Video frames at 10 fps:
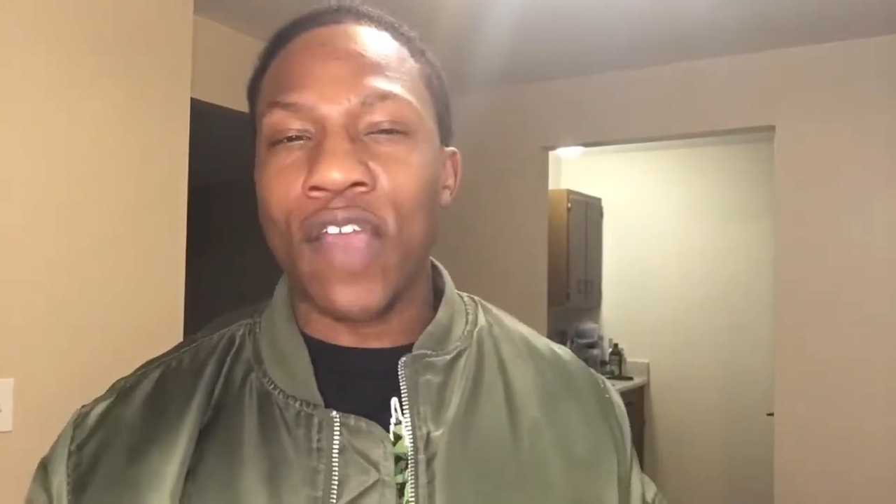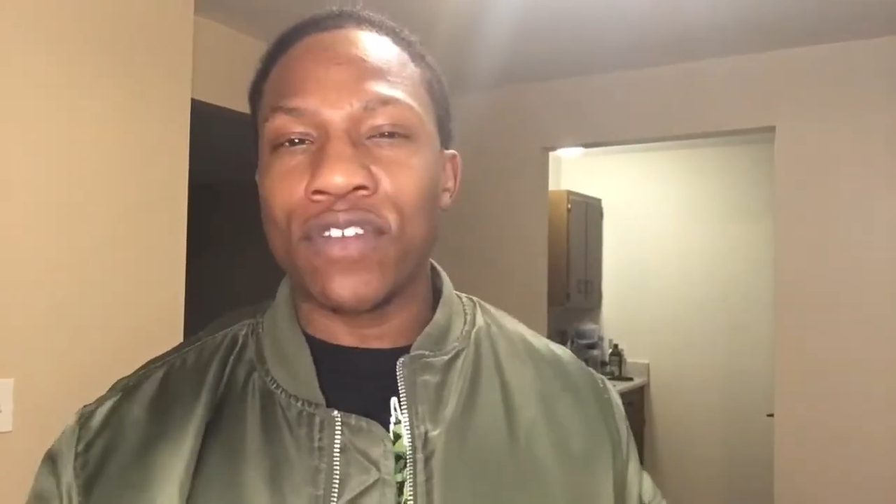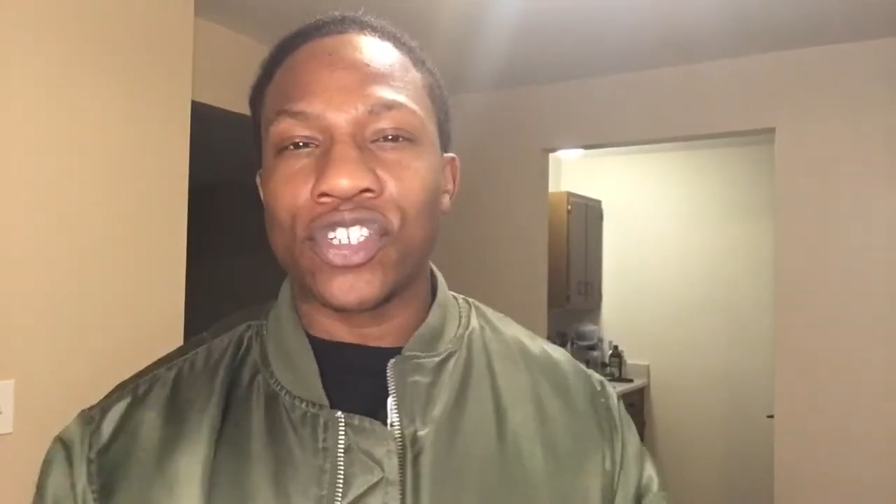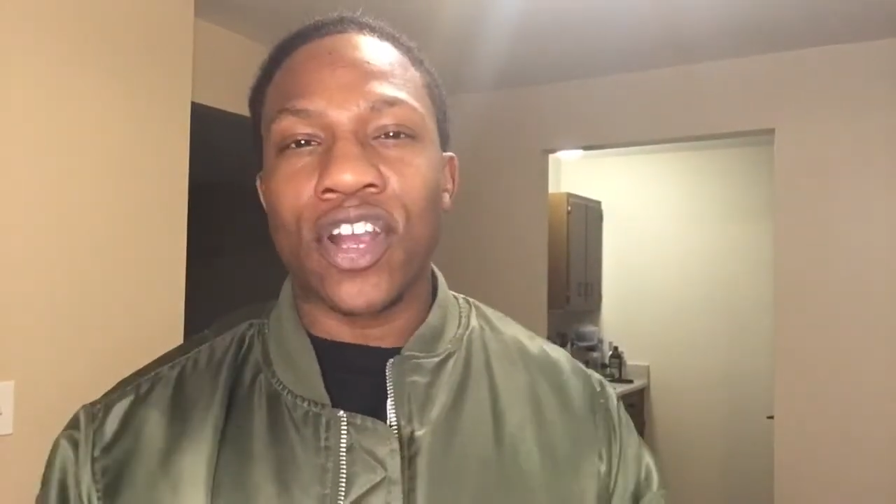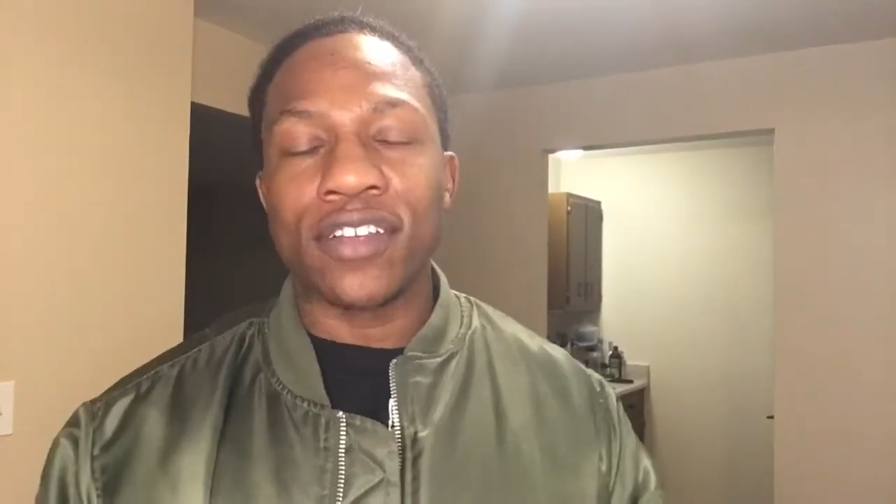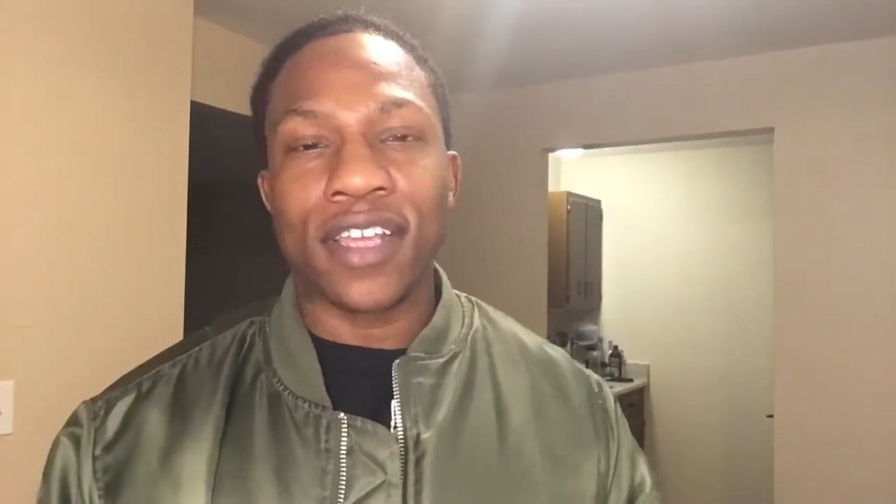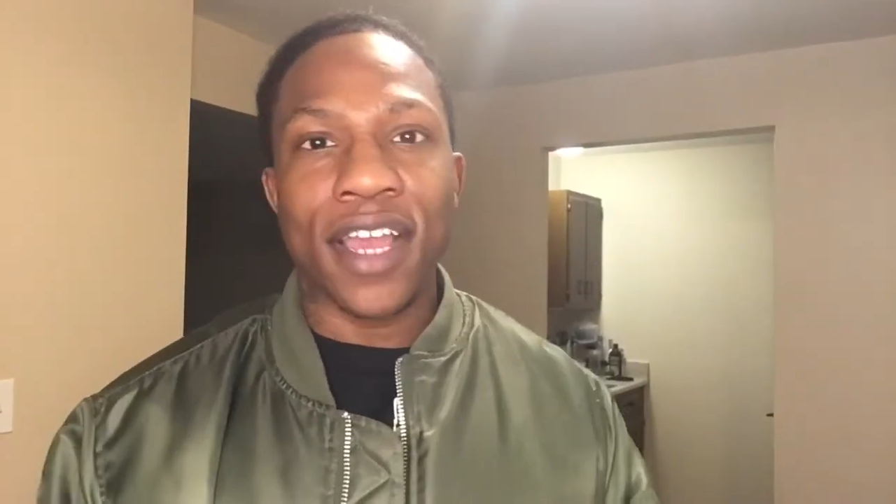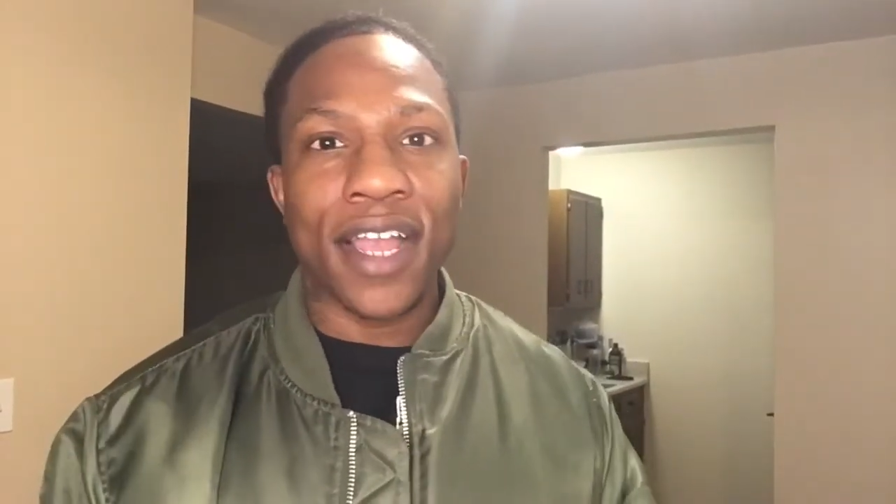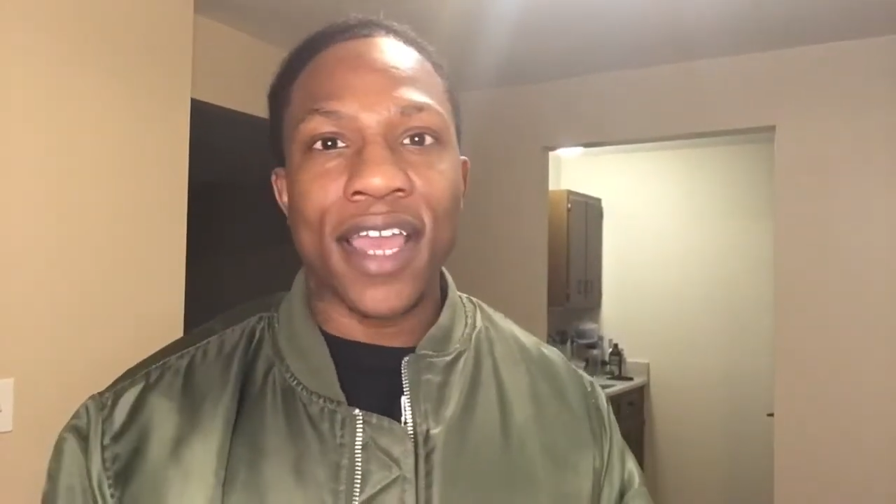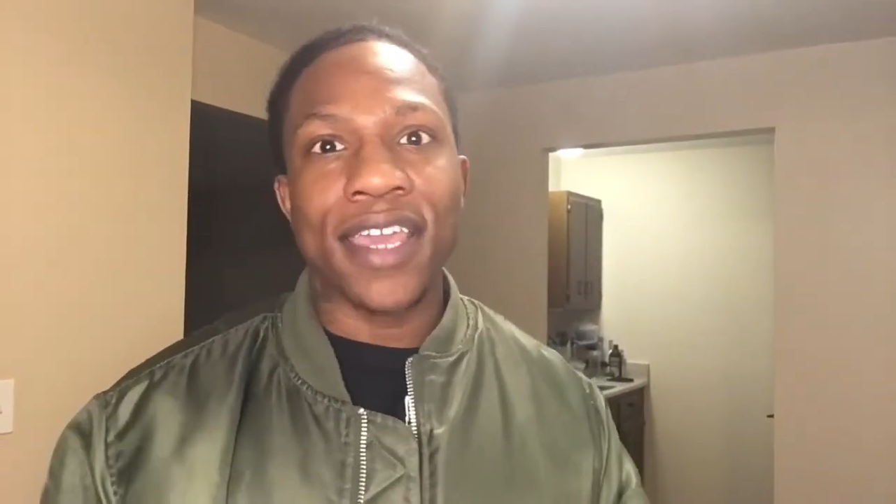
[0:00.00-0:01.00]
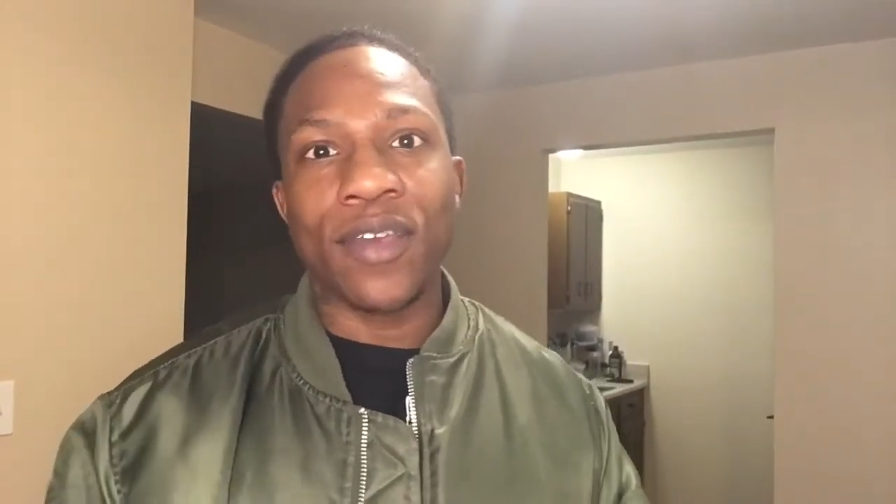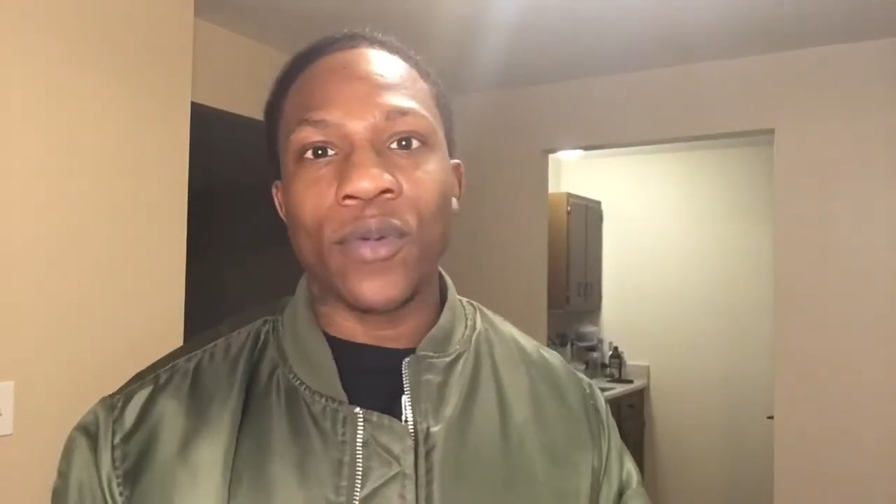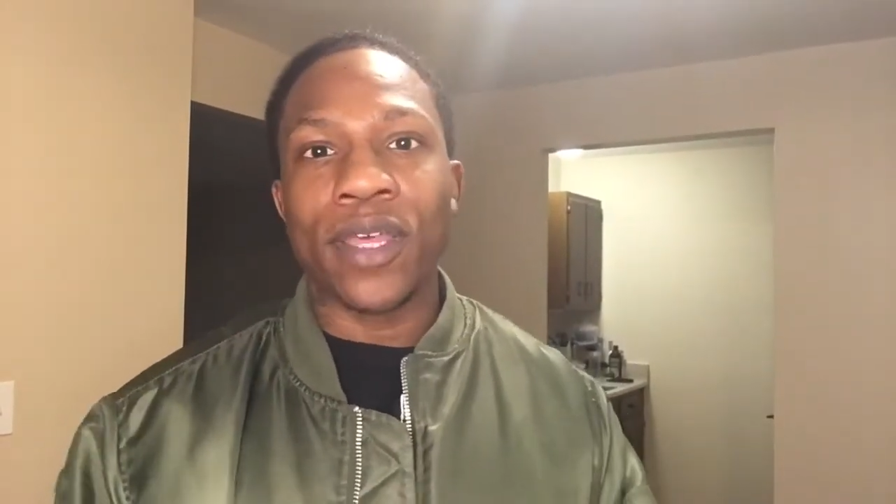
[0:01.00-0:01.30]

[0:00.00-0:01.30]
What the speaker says: charge that I got hit with.